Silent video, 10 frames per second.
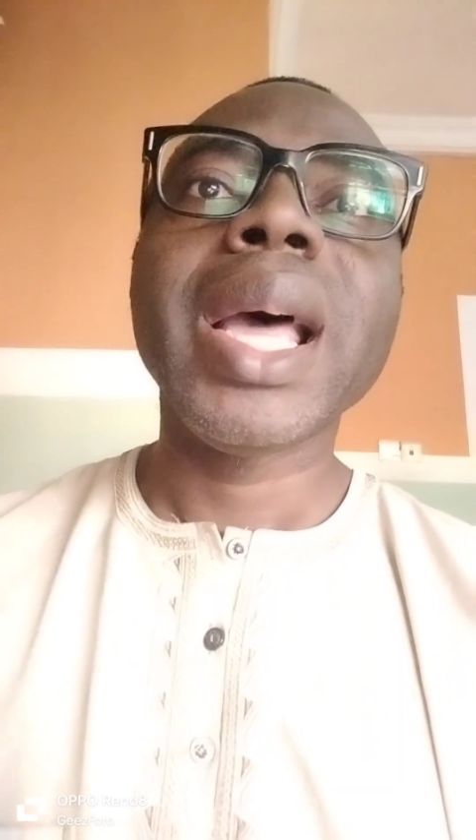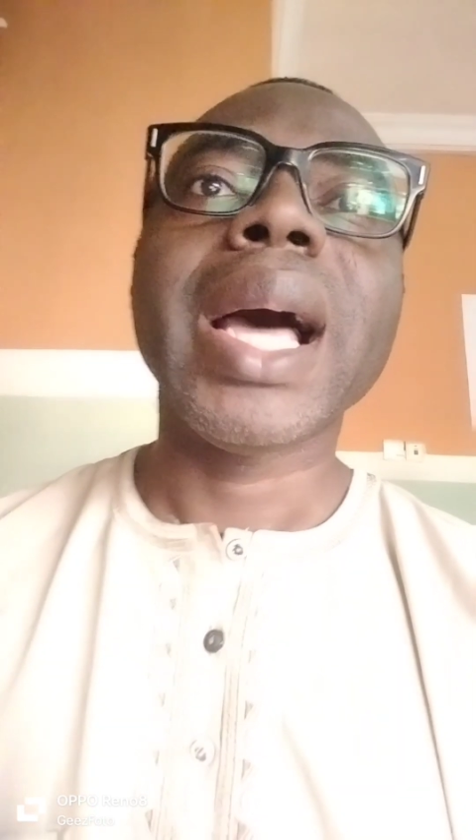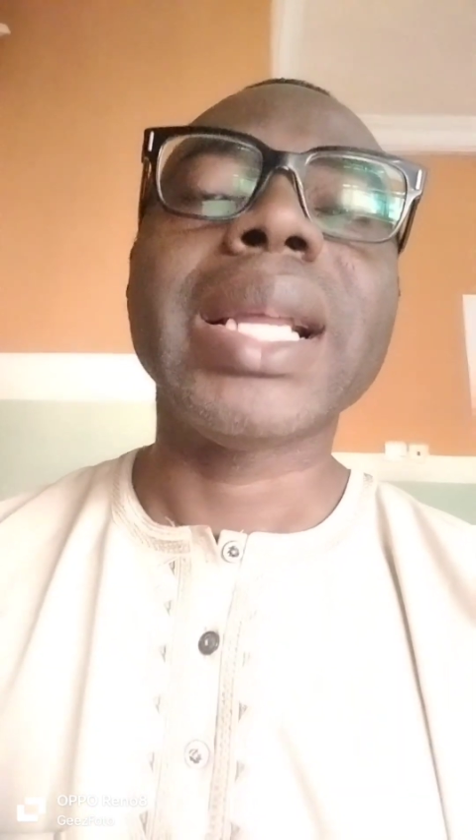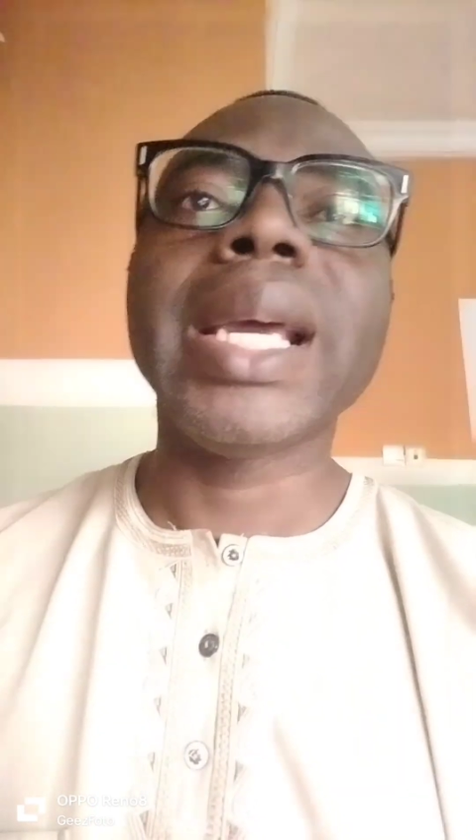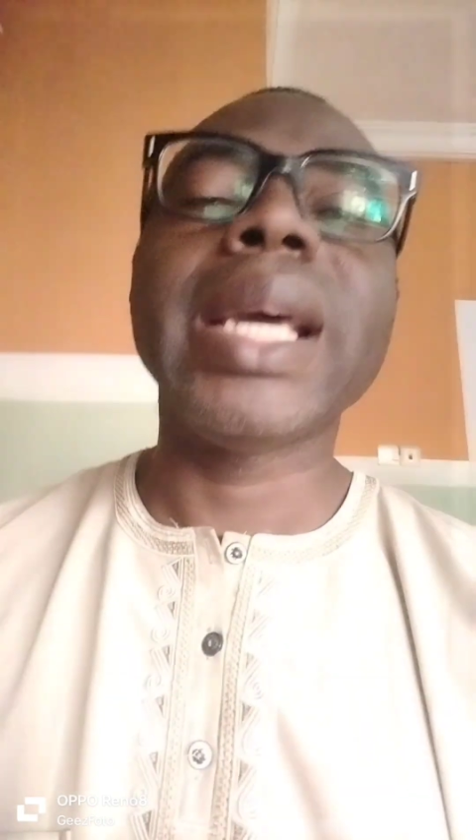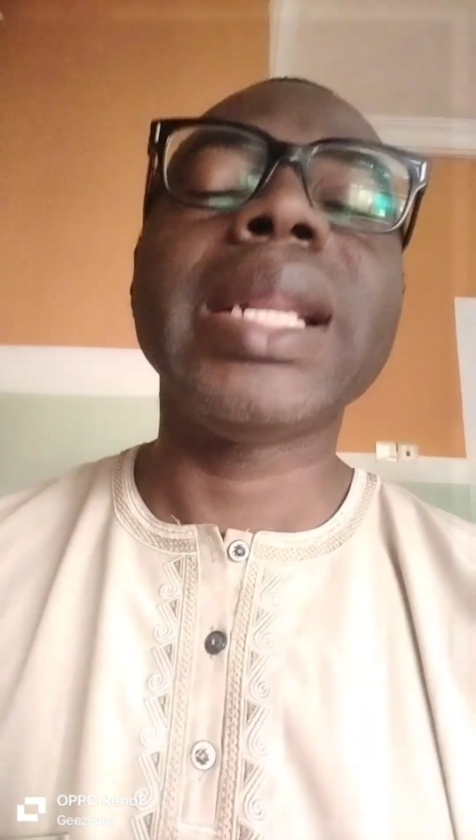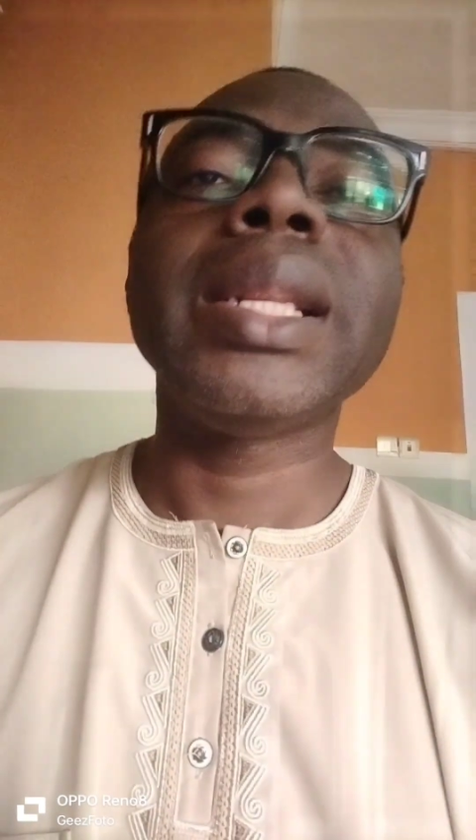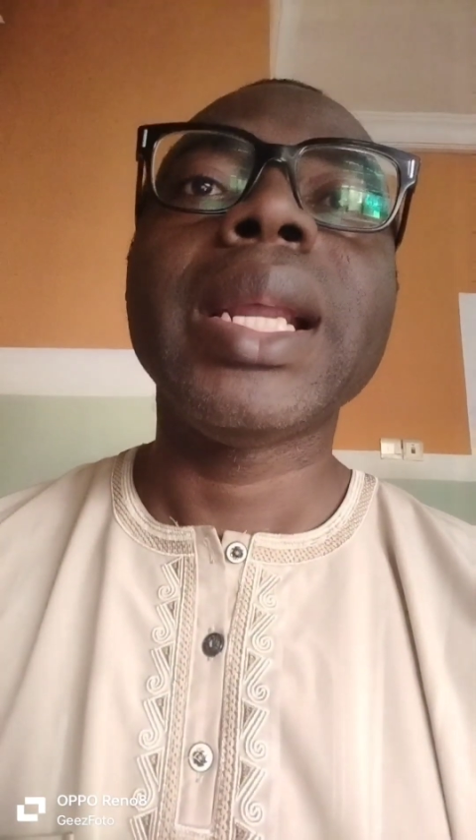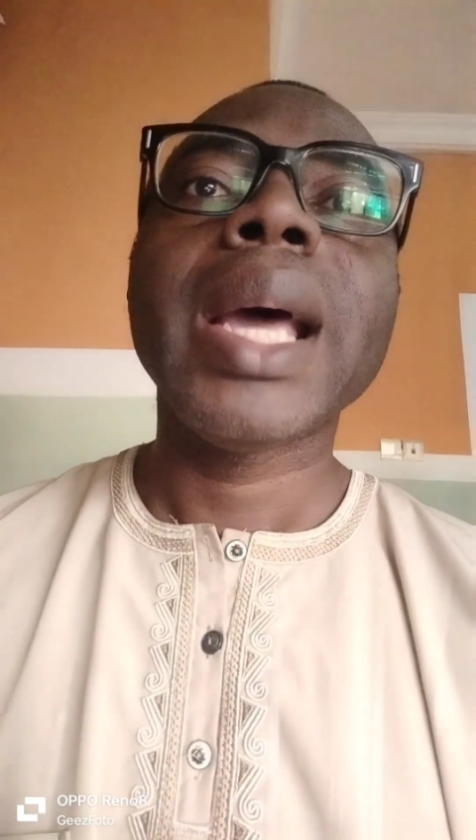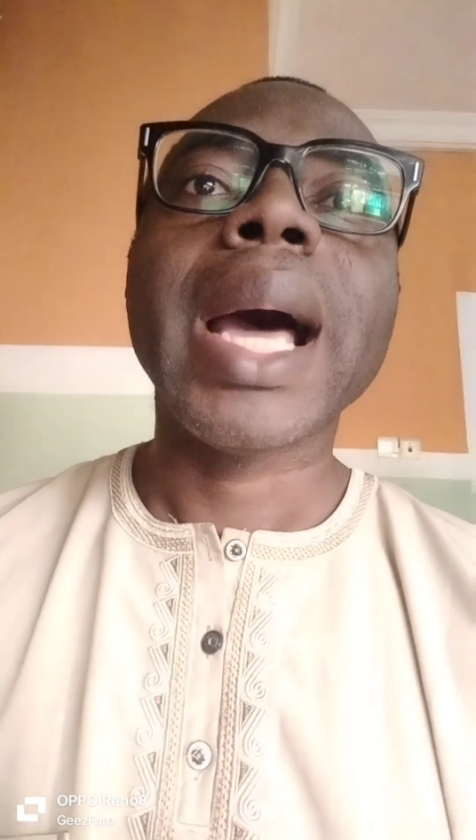and
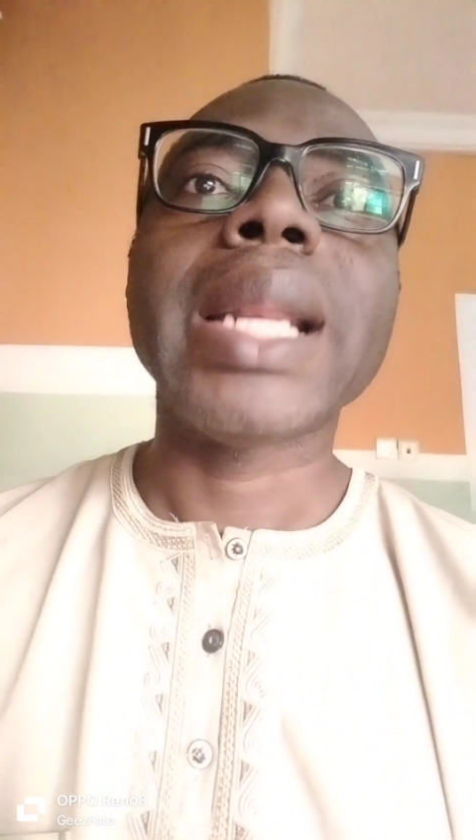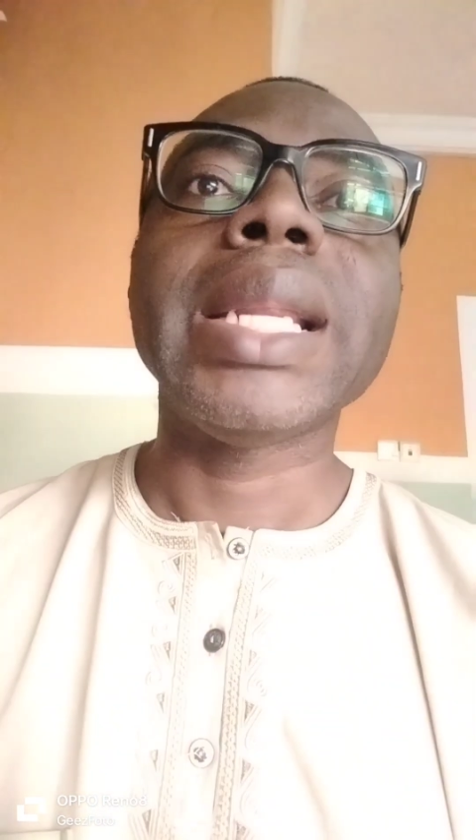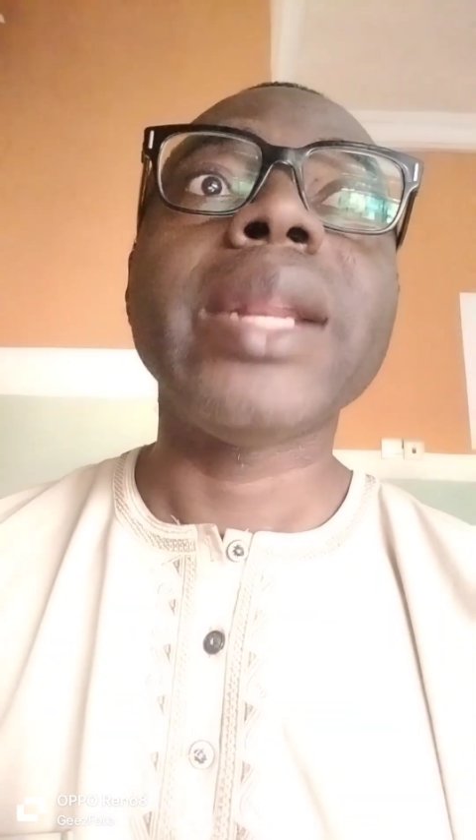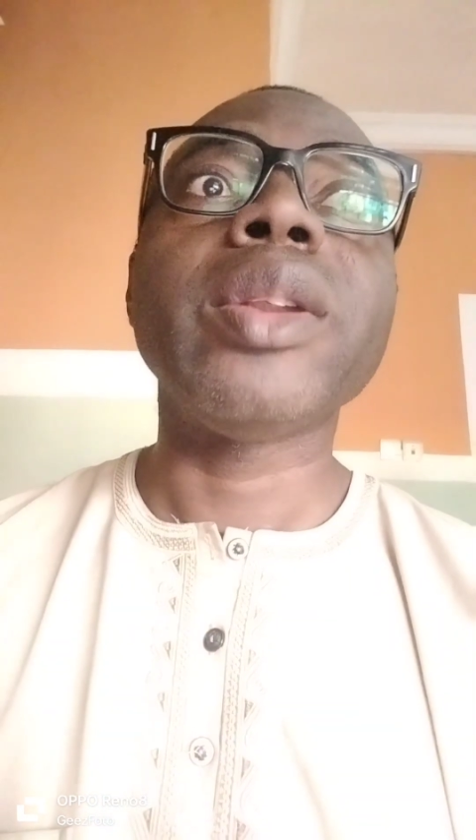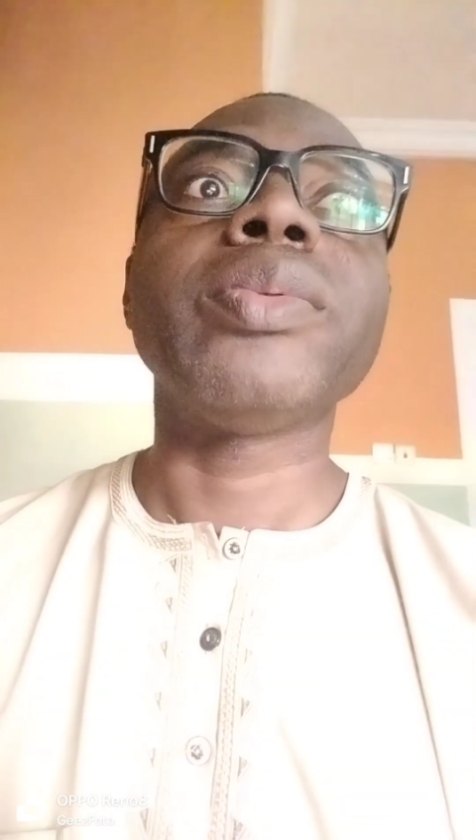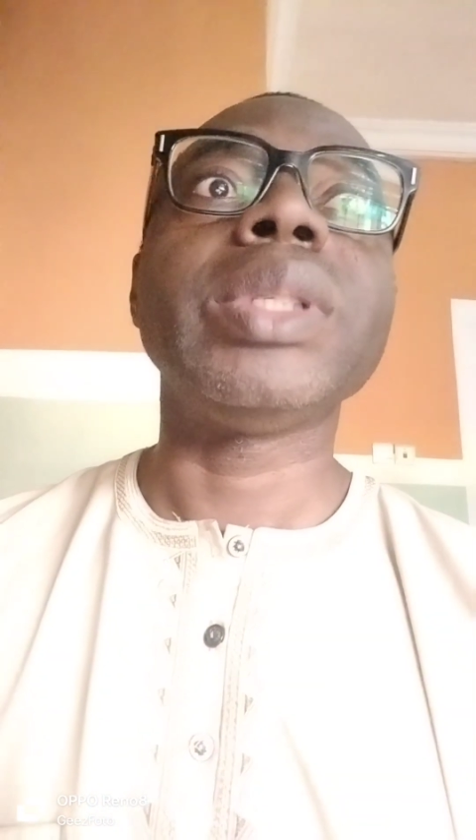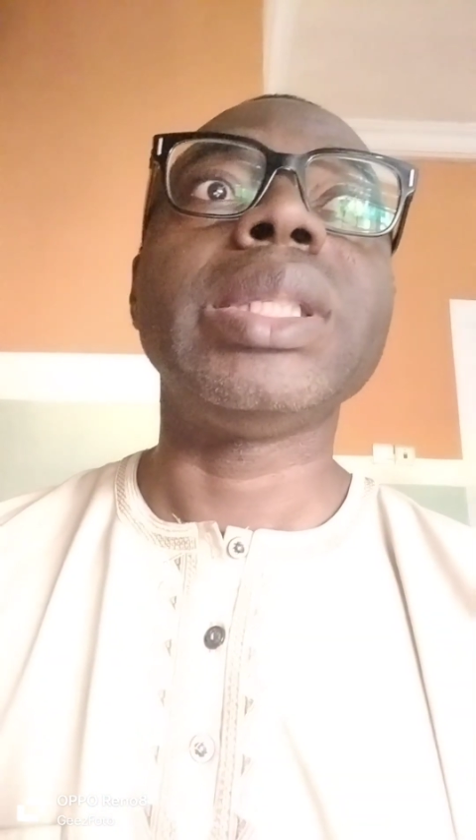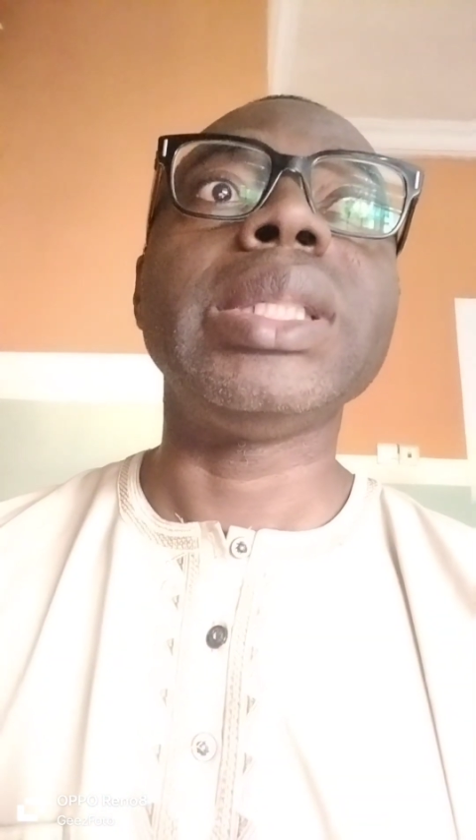then at the end of